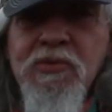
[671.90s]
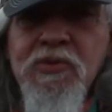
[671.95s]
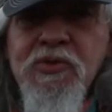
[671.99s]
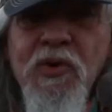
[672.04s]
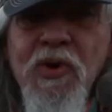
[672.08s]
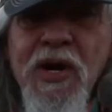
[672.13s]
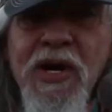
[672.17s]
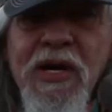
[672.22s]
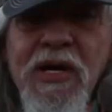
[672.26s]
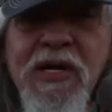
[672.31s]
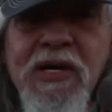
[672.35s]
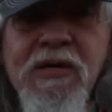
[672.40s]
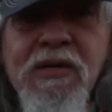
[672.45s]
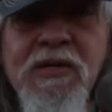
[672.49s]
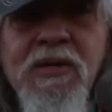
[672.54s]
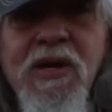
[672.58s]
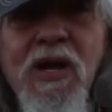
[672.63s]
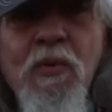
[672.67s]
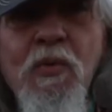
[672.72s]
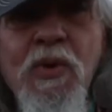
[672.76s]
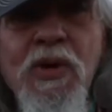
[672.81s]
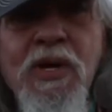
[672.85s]
training,
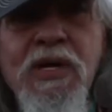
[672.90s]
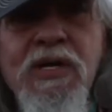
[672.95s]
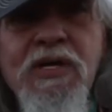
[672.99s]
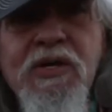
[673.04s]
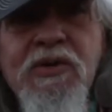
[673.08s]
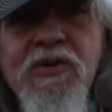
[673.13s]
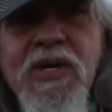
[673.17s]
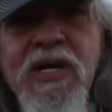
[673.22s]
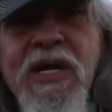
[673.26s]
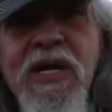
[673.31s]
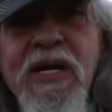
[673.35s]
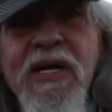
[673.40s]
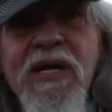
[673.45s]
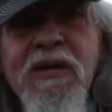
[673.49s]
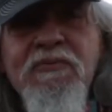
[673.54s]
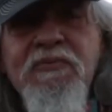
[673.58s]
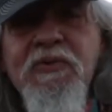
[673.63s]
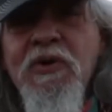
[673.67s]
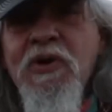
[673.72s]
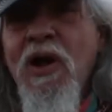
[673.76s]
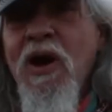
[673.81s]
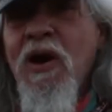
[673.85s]
you need,
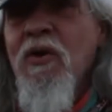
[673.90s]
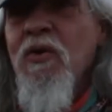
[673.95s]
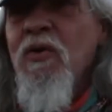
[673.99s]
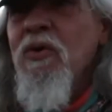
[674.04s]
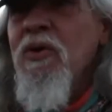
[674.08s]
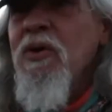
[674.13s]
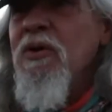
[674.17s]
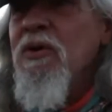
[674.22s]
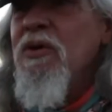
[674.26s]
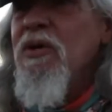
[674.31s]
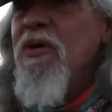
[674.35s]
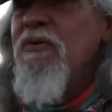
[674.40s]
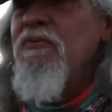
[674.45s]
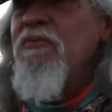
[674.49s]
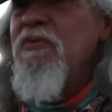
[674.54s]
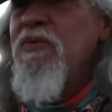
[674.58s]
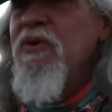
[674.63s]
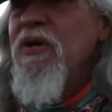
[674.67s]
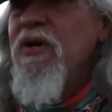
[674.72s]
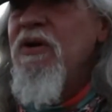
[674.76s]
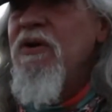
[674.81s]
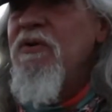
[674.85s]
if you're not gonna,
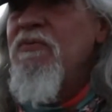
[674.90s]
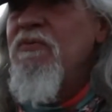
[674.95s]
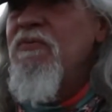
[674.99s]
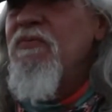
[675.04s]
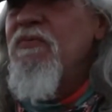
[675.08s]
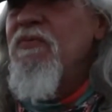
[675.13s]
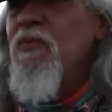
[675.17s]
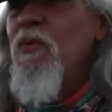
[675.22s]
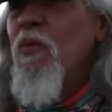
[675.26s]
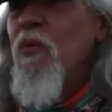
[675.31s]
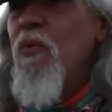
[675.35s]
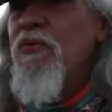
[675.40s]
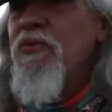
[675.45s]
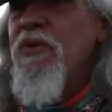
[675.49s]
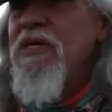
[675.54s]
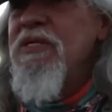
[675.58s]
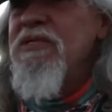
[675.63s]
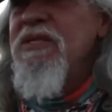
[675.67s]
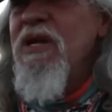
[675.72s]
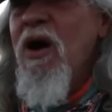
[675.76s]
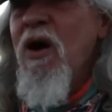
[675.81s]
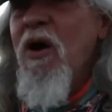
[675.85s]
if
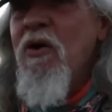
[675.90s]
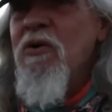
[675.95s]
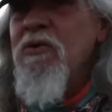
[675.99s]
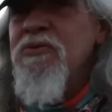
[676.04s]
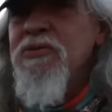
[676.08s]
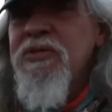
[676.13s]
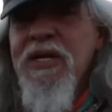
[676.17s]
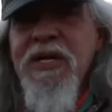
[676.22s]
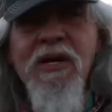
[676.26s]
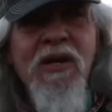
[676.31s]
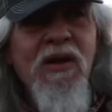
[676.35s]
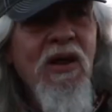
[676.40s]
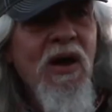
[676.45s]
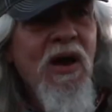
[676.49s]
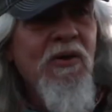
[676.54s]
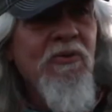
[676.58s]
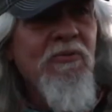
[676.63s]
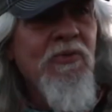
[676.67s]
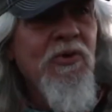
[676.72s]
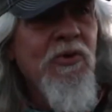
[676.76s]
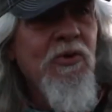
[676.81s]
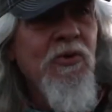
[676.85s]
these dogs need a lot
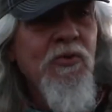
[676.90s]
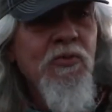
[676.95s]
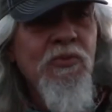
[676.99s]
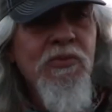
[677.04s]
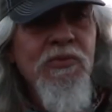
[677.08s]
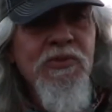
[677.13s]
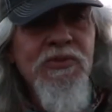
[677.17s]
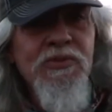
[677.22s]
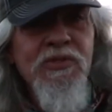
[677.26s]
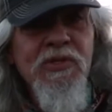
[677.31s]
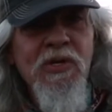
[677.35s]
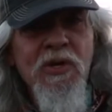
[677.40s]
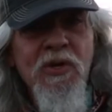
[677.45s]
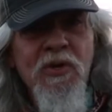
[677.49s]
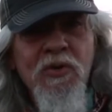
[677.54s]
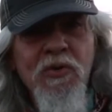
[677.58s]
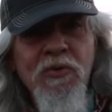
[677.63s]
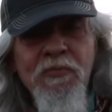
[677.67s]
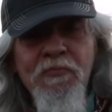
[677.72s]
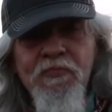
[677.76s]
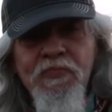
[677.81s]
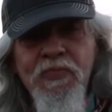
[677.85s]
of room.
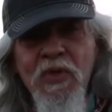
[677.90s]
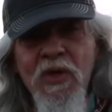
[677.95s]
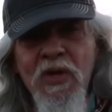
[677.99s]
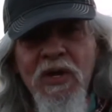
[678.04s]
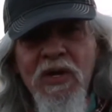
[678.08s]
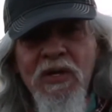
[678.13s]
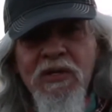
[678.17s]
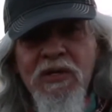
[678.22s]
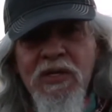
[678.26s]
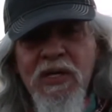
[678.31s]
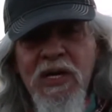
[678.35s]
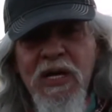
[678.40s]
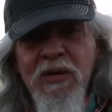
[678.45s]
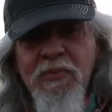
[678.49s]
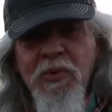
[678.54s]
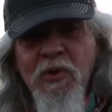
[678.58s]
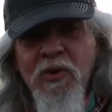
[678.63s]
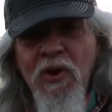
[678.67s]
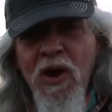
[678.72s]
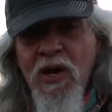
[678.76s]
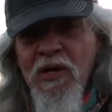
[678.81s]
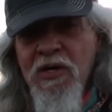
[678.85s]
So to keep
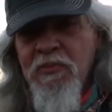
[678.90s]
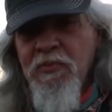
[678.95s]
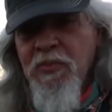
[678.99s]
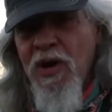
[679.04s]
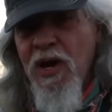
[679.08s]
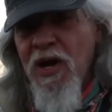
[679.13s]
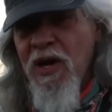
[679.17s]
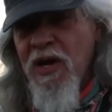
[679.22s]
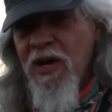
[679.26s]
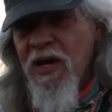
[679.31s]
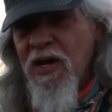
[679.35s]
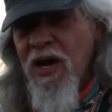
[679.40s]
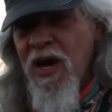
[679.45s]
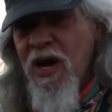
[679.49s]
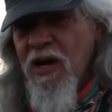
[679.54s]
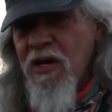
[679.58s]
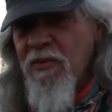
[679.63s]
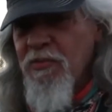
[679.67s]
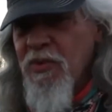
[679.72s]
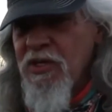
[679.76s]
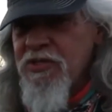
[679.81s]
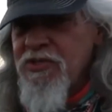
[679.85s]
her occupied, I got
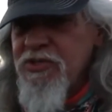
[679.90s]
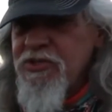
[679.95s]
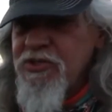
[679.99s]
a bunch of